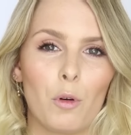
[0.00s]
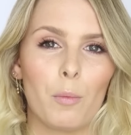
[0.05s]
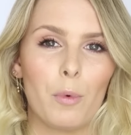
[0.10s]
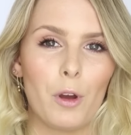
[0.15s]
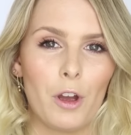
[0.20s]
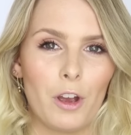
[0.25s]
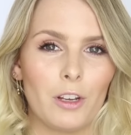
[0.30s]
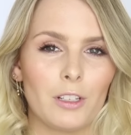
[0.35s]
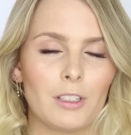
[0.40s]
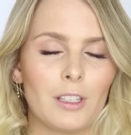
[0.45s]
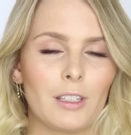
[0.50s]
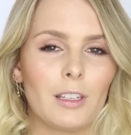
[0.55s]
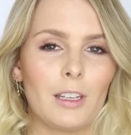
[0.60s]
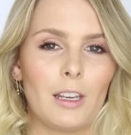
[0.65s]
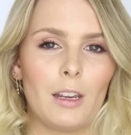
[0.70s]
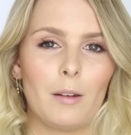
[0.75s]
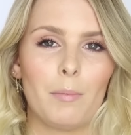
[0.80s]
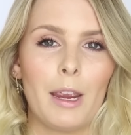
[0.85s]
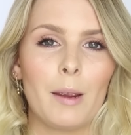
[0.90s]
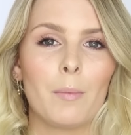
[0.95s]
more
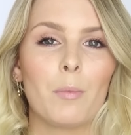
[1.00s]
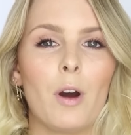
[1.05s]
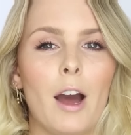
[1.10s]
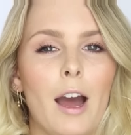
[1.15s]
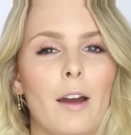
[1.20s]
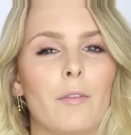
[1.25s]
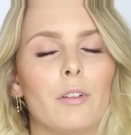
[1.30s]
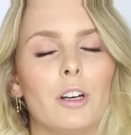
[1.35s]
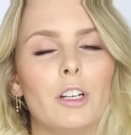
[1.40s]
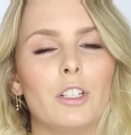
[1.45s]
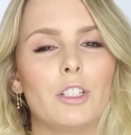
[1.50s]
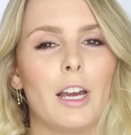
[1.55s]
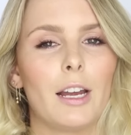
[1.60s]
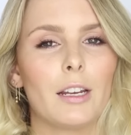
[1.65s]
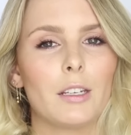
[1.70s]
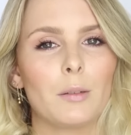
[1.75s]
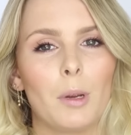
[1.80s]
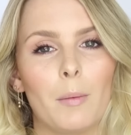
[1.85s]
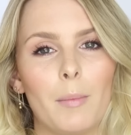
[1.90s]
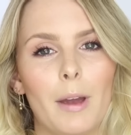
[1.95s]
personally, and people have reached
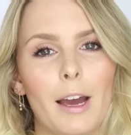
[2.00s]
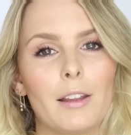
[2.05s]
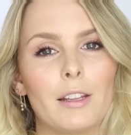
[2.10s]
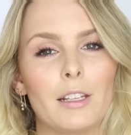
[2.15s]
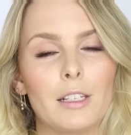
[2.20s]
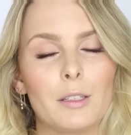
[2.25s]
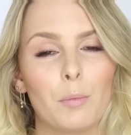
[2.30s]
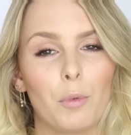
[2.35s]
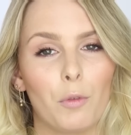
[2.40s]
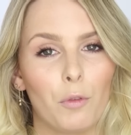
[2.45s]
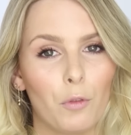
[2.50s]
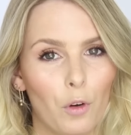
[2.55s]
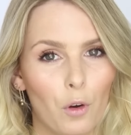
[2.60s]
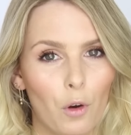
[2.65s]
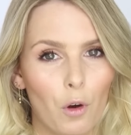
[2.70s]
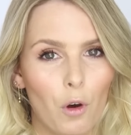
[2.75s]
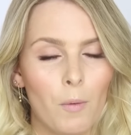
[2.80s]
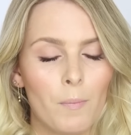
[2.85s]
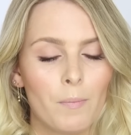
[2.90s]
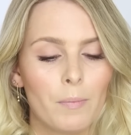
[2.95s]
out to me about this
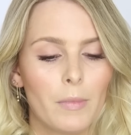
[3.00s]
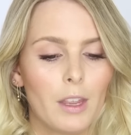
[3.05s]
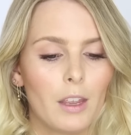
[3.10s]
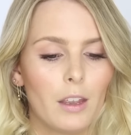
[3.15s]
before.